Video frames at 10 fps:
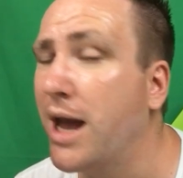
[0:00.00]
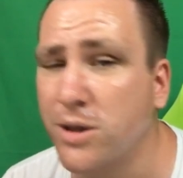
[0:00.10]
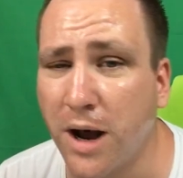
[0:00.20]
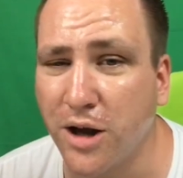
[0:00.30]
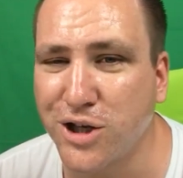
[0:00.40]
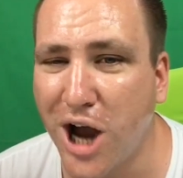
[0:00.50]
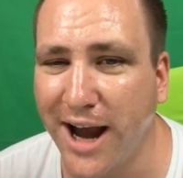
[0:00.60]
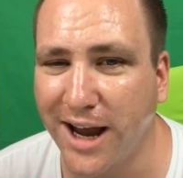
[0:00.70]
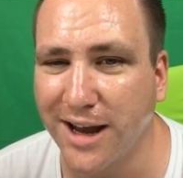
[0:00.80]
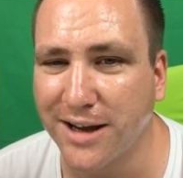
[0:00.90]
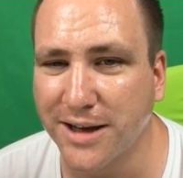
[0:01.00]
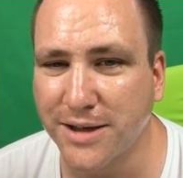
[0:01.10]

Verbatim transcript: Do I look shiny?